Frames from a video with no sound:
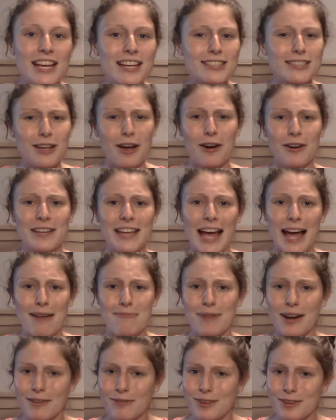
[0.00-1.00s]
So yeah,
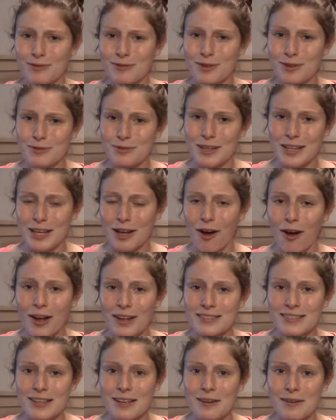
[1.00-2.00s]
breakfast was really
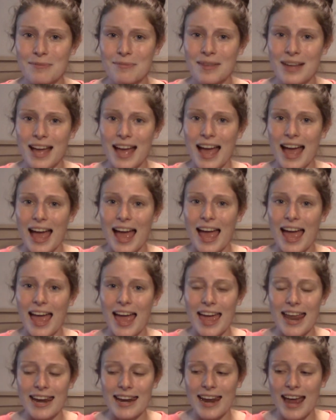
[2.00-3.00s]
awesome,
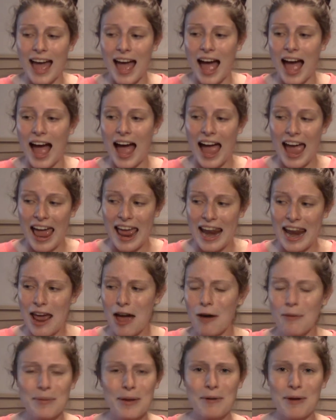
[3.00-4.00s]
and it
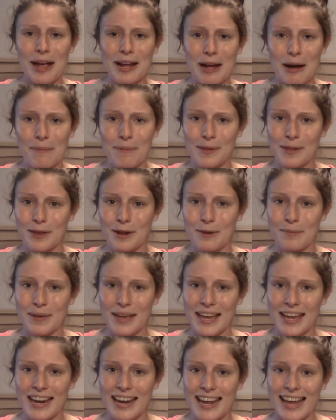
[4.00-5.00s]
helped me wake up a little
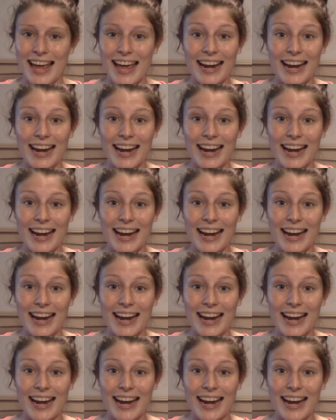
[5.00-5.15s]
bit.